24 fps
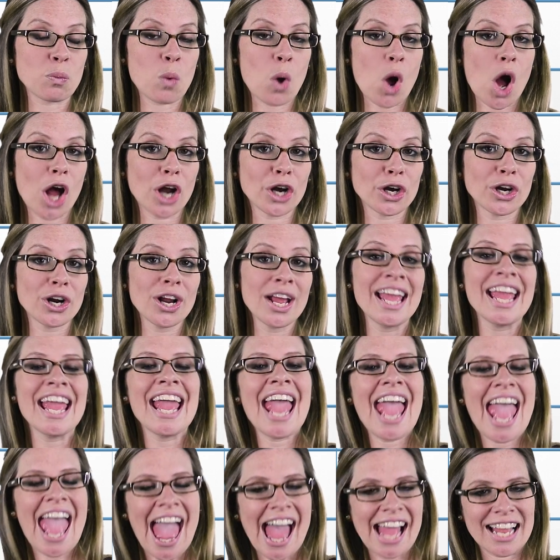water
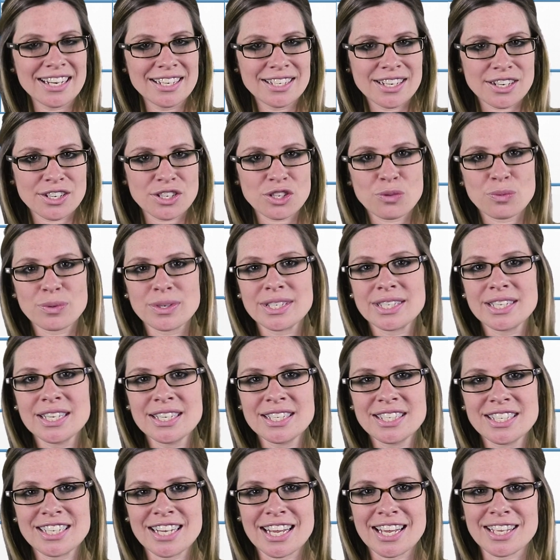and dust
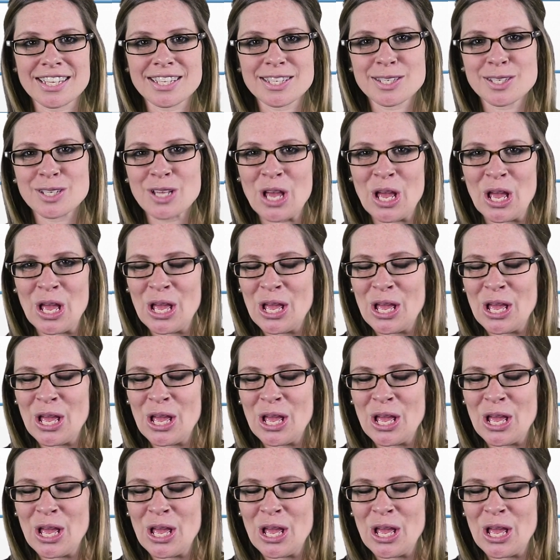resistance.